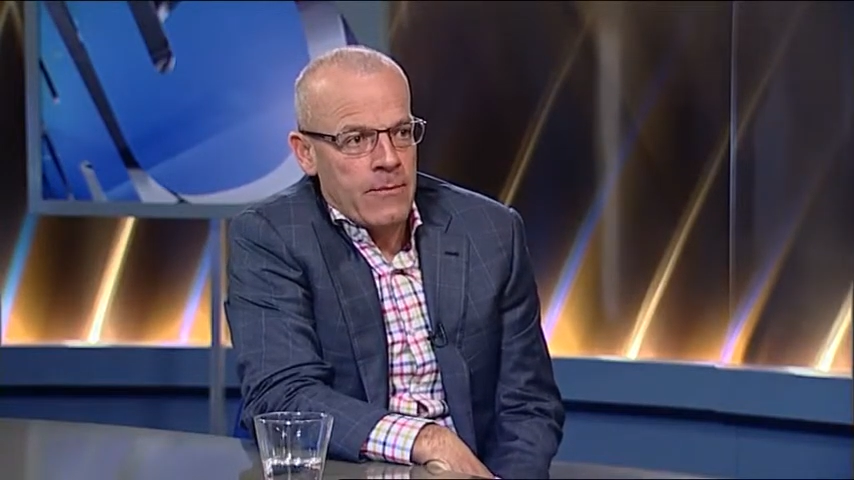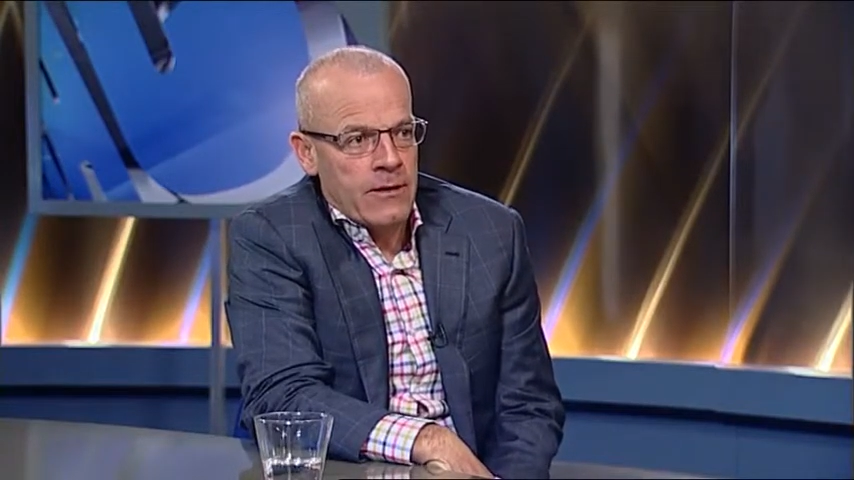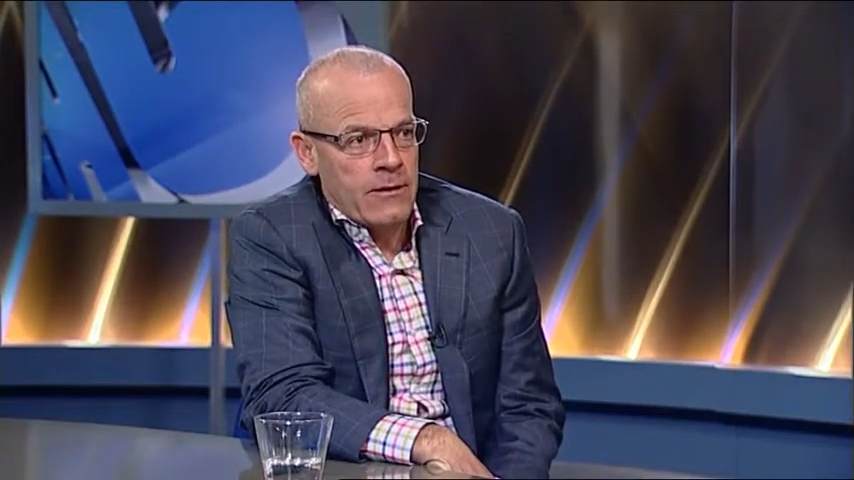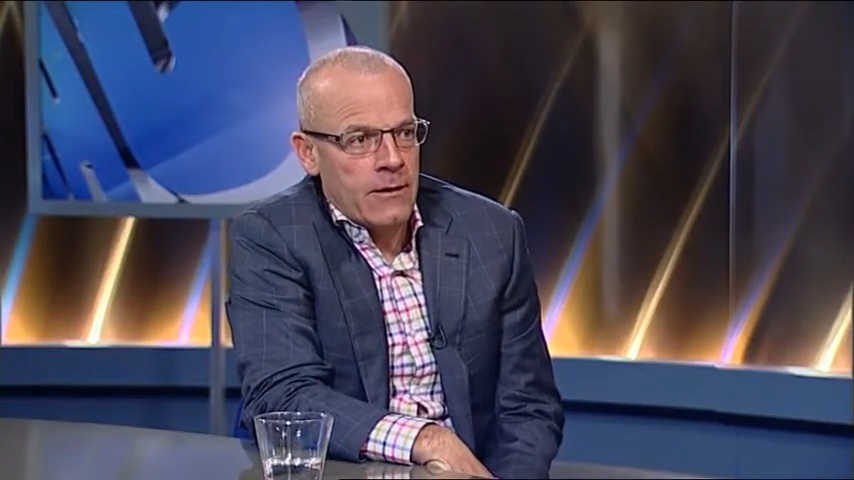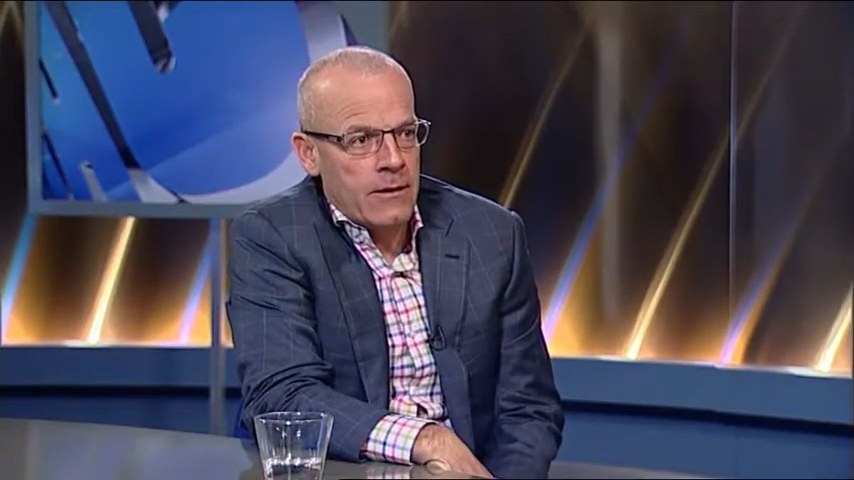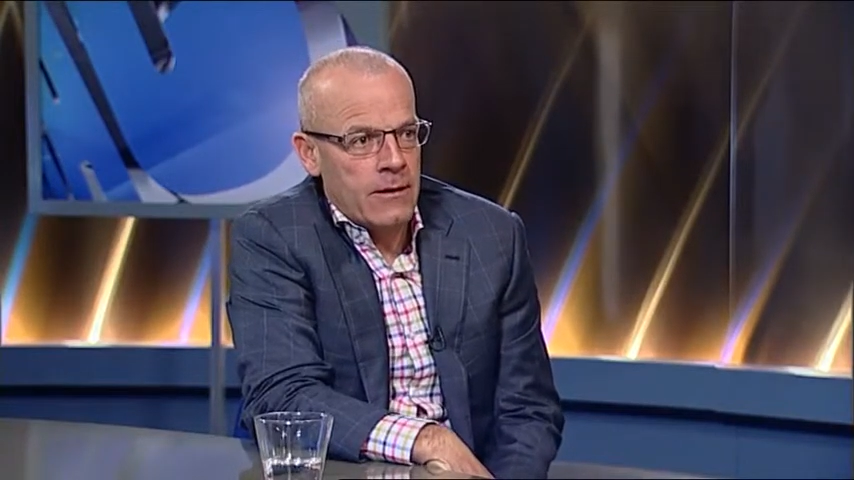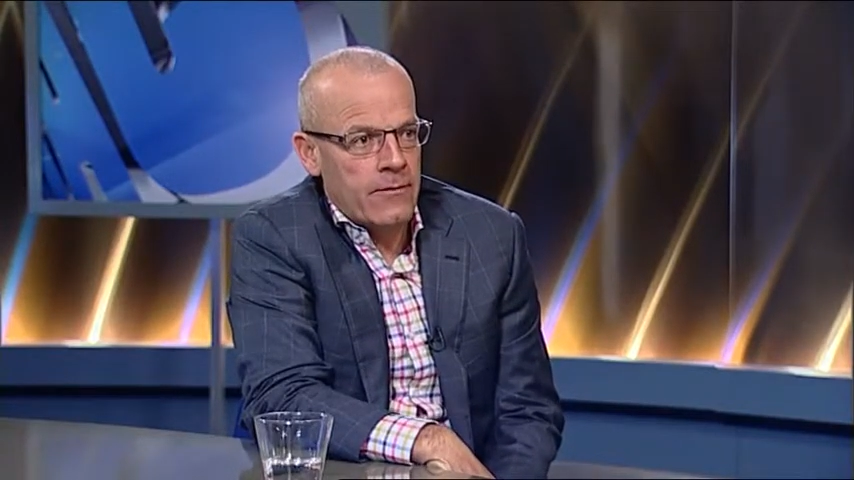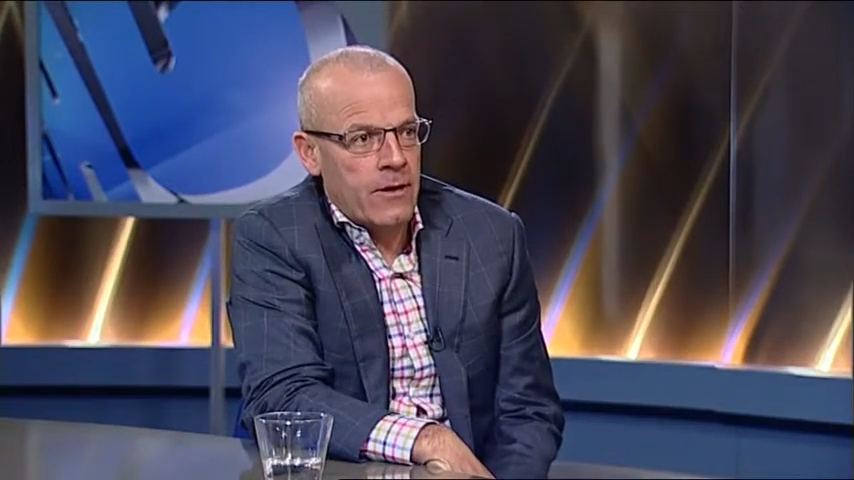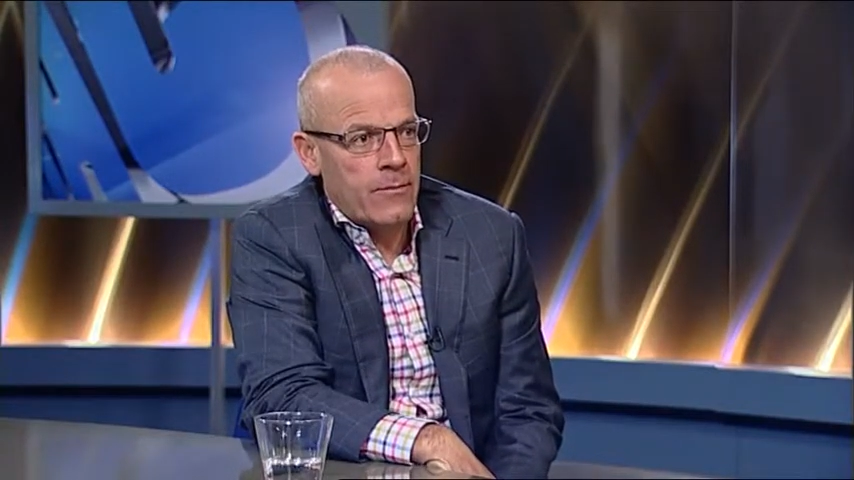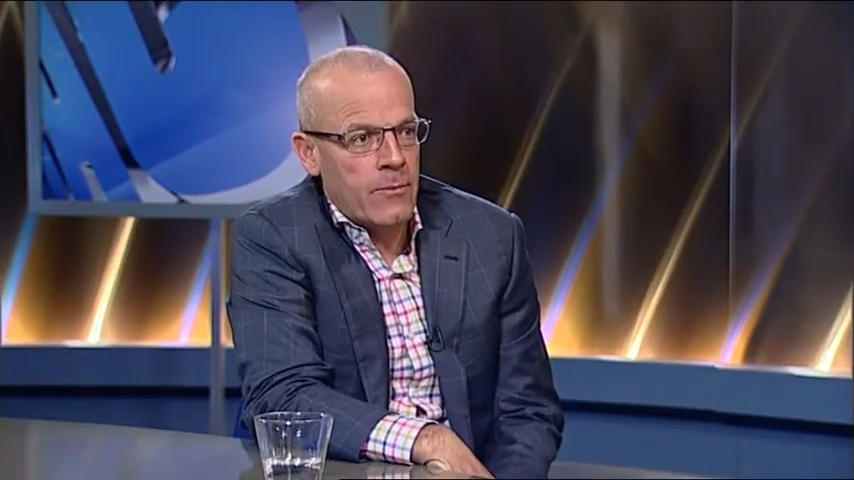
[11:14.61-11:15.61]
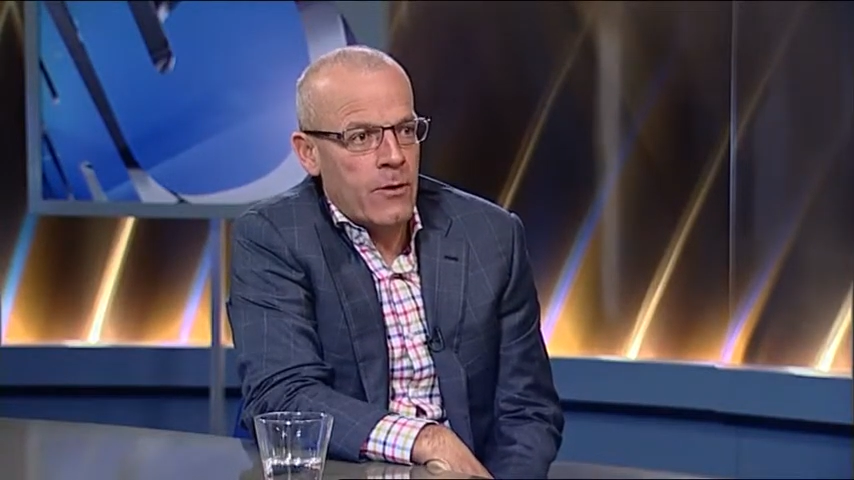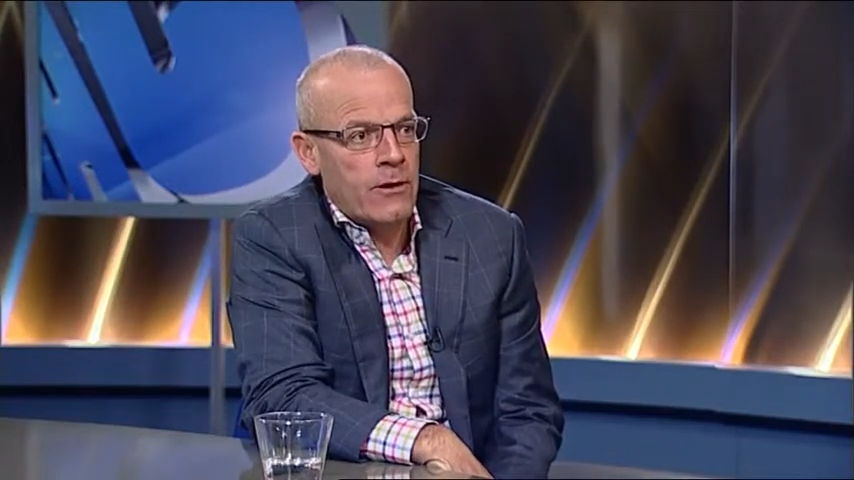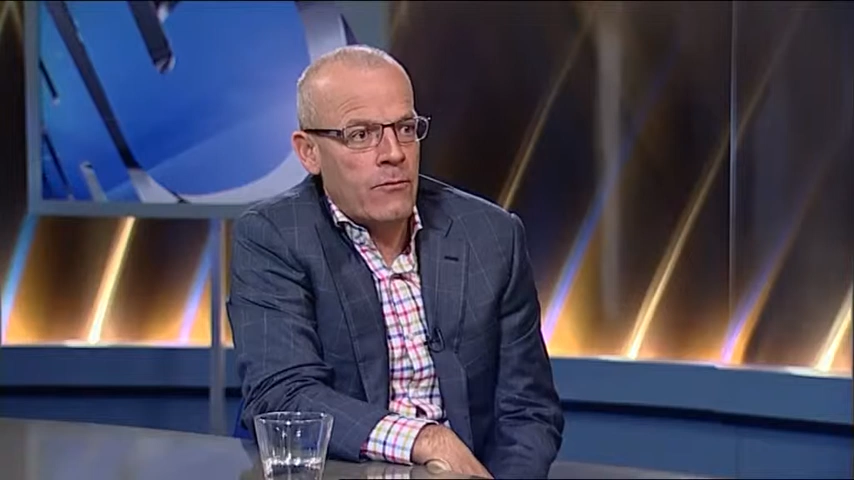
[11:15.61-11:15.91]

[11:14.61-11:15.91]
and you've got to be by the